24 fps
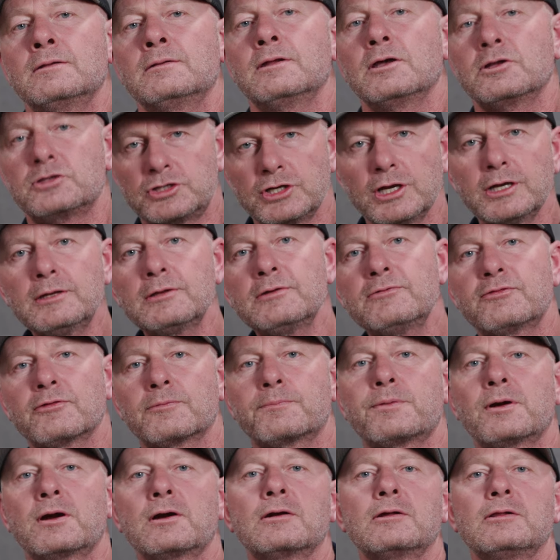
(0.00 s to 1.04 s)
Now checking for
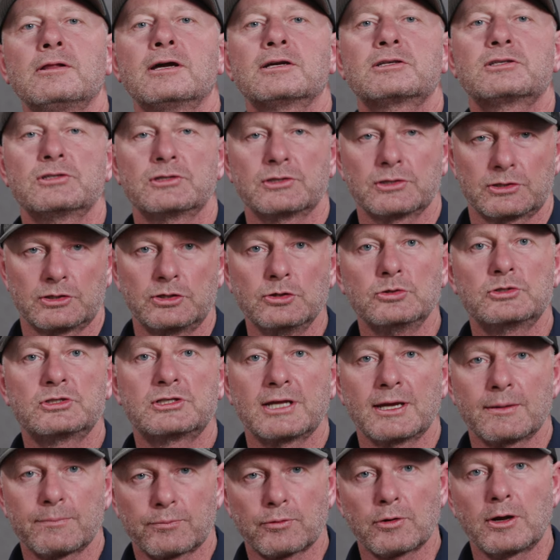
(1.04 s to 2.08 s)
parallax is a
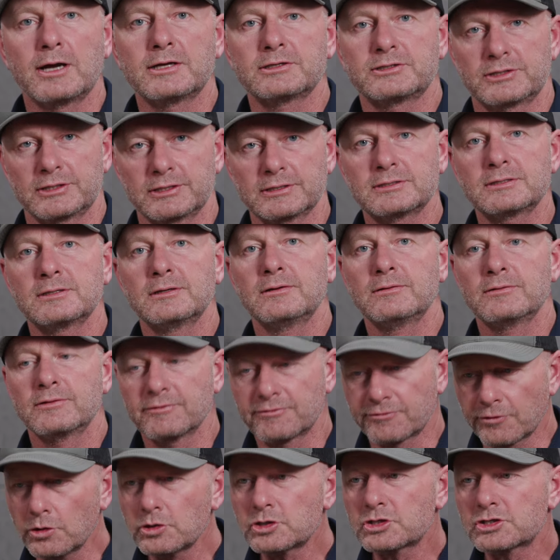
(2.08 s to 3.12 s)
two-step process. The
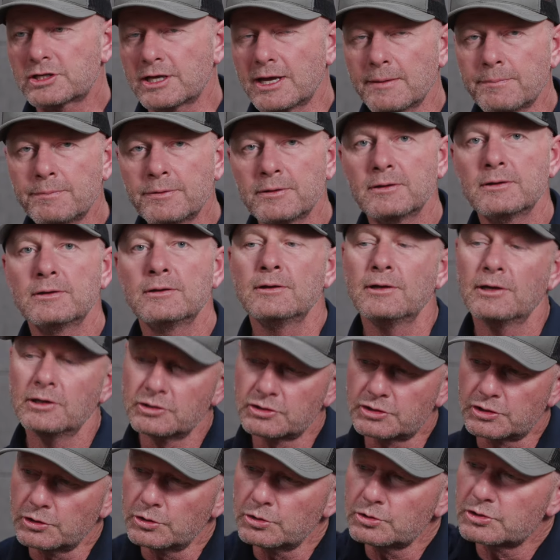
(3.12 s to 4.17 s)
first step
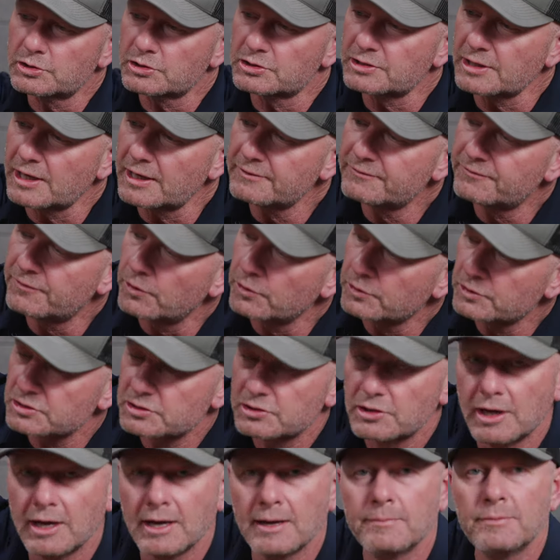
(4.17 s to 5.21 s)
is to use the side
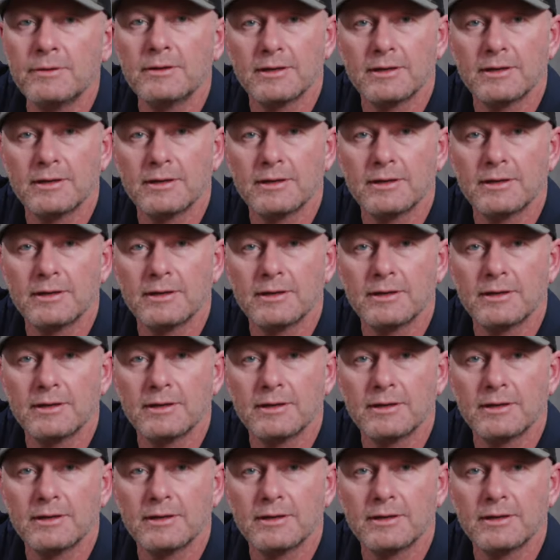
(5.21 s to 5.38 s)
focus knob